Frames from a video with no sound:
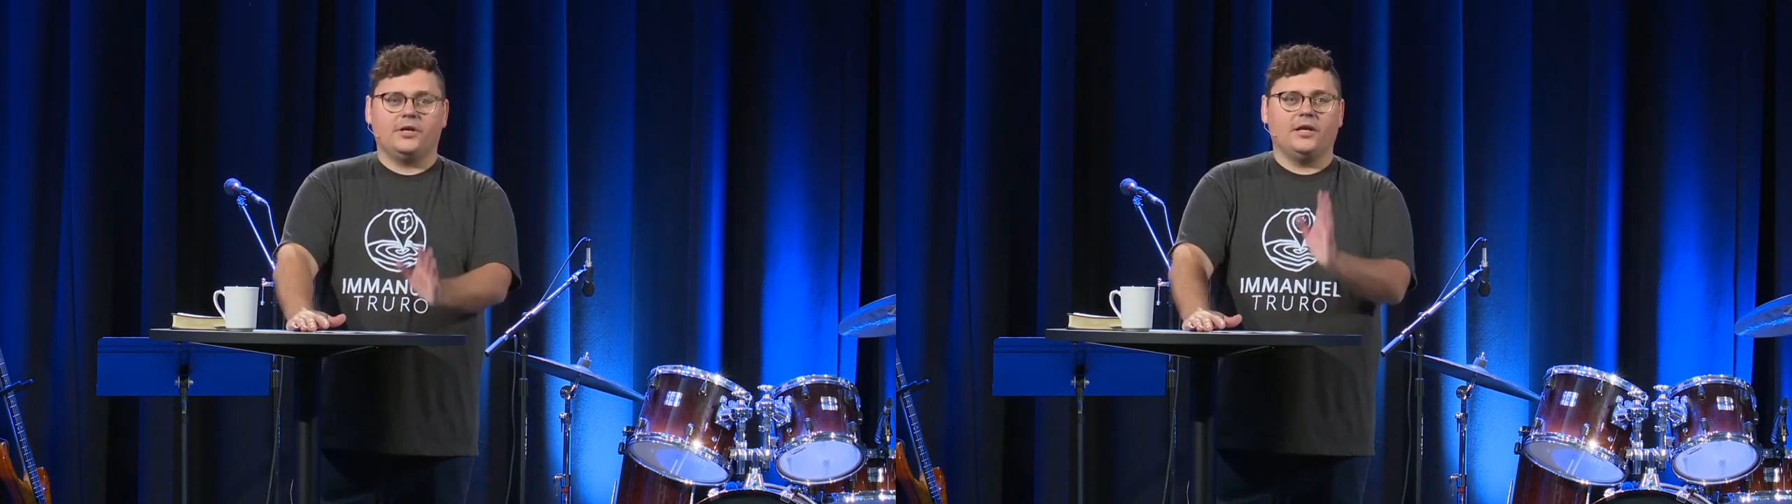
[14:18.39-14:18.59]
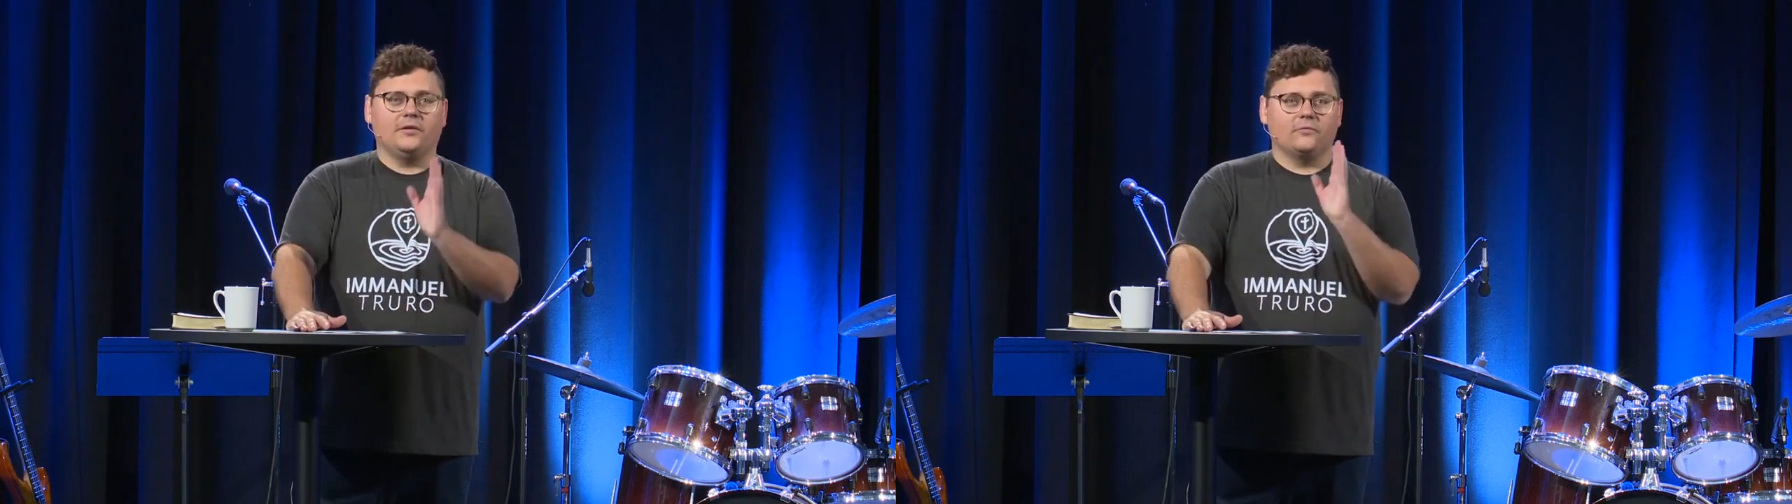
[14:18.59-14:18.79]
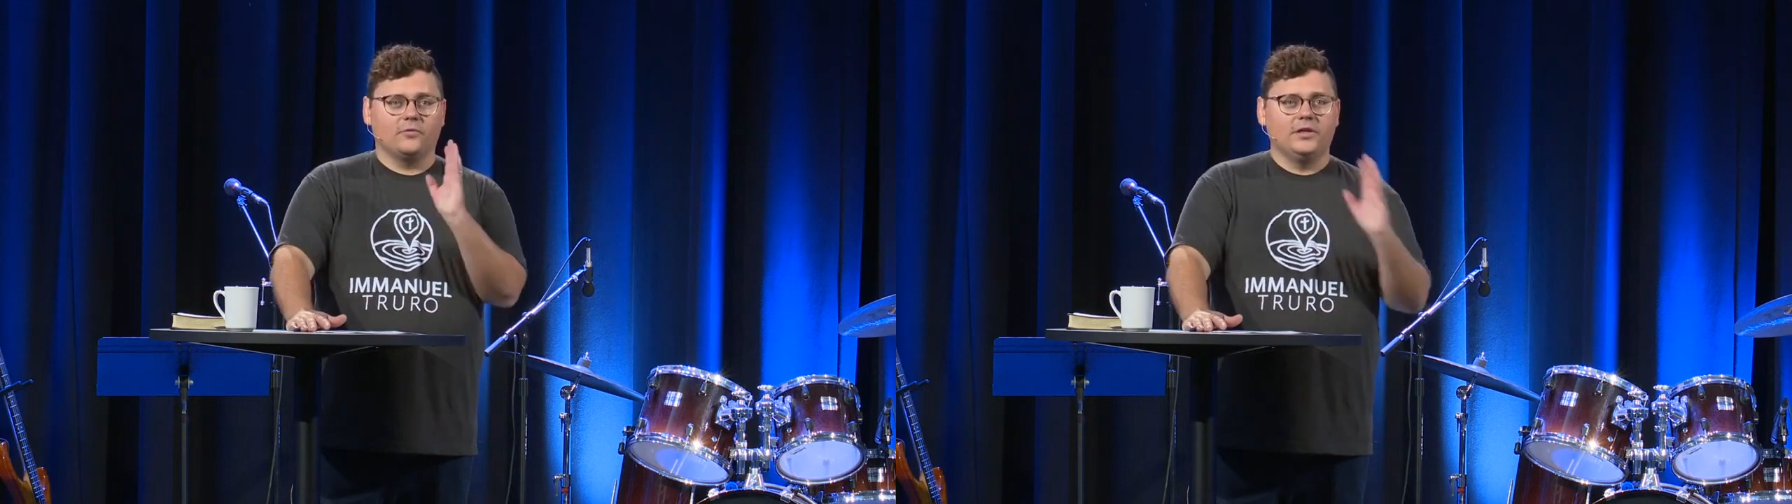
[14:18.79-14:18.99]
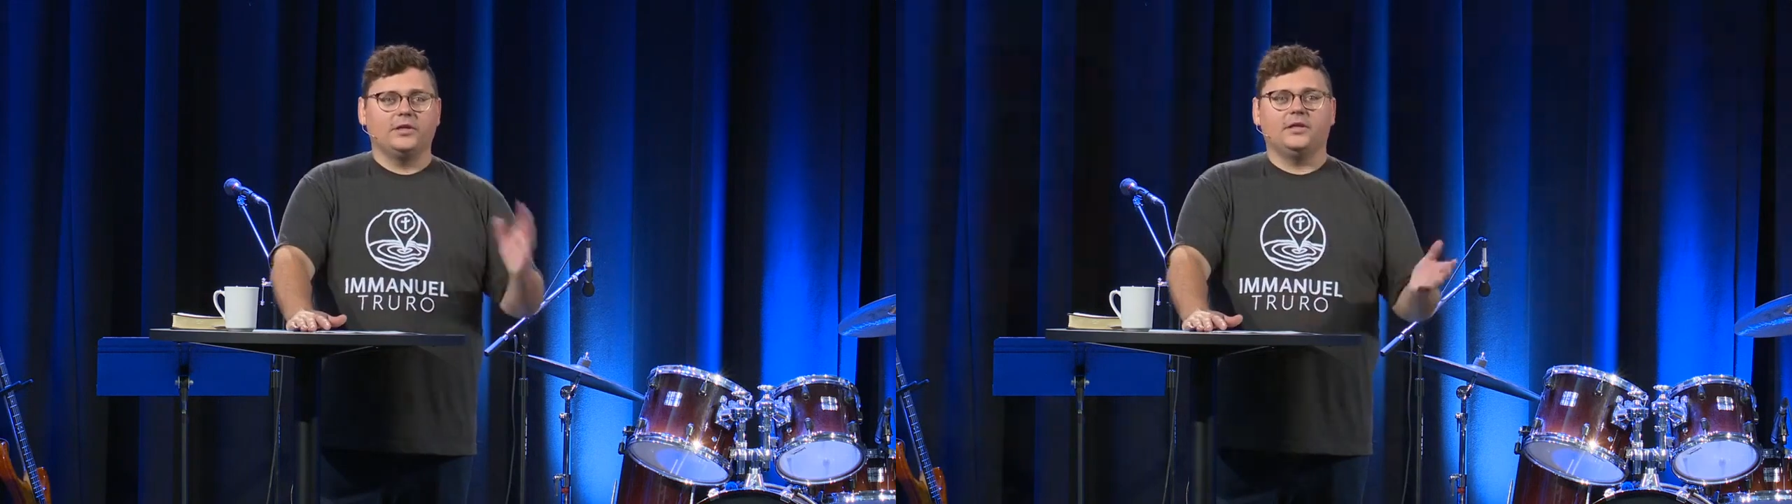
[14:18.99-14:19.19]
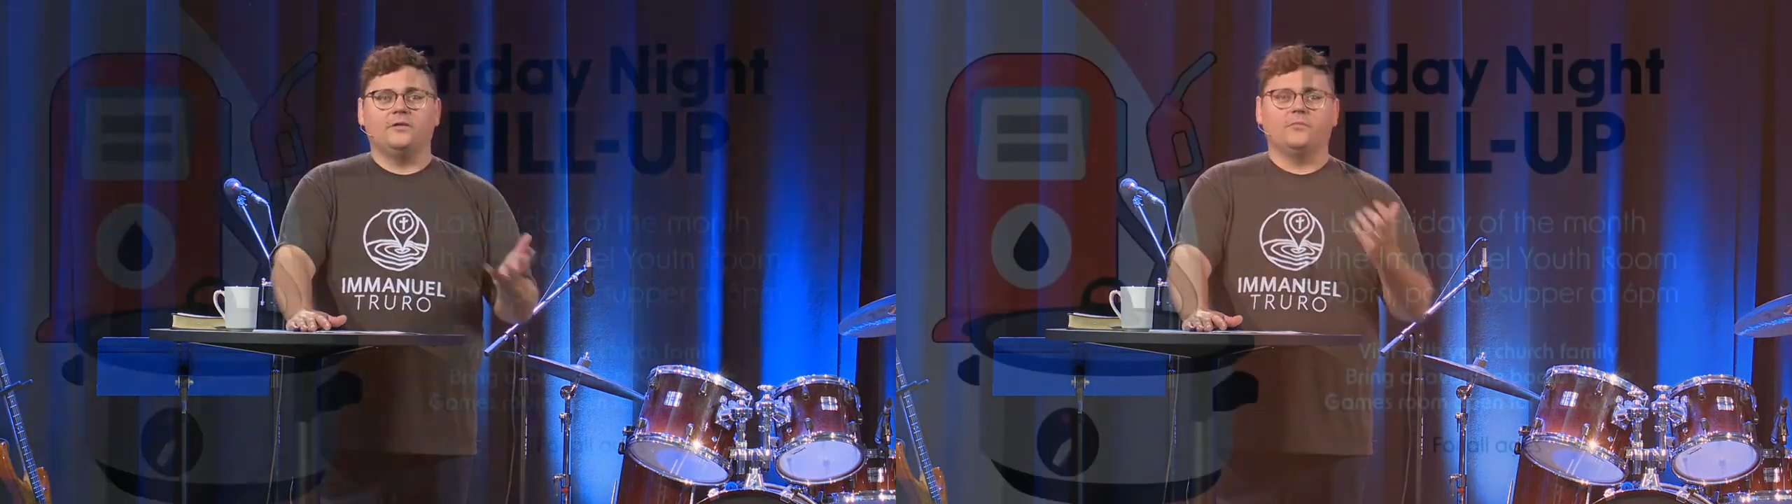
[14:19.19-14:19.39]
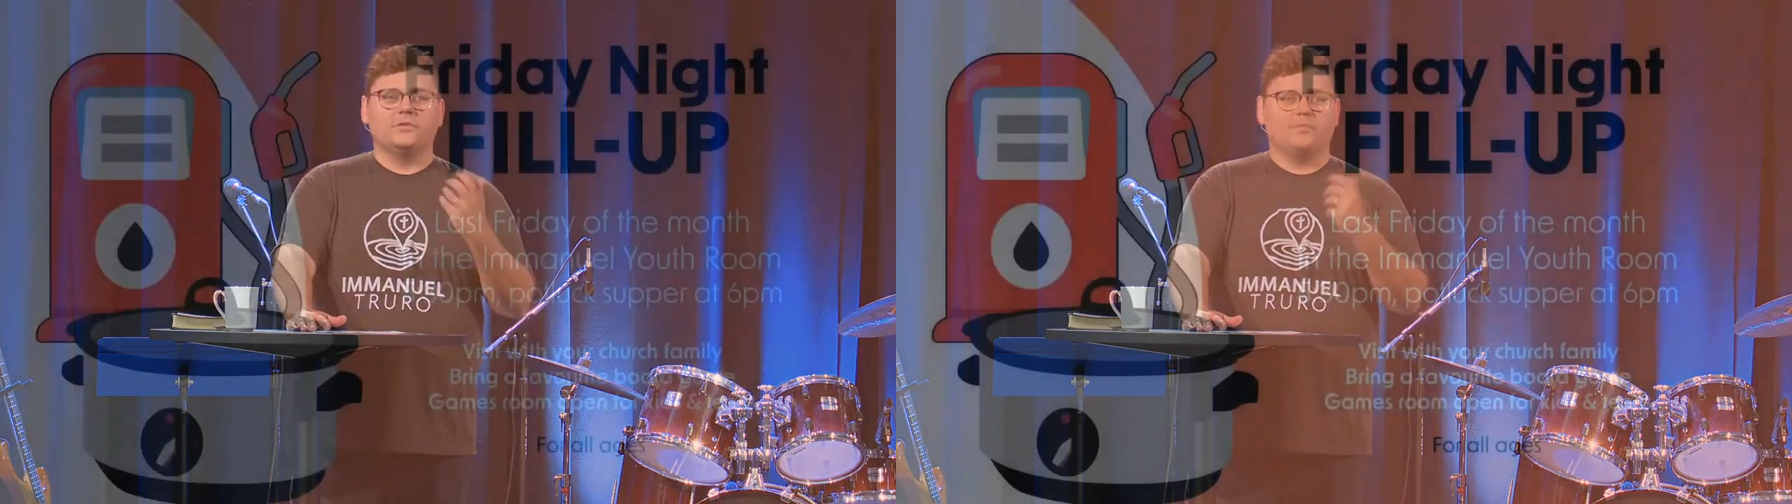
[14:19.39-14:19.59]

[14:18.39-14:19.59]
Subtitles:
and really was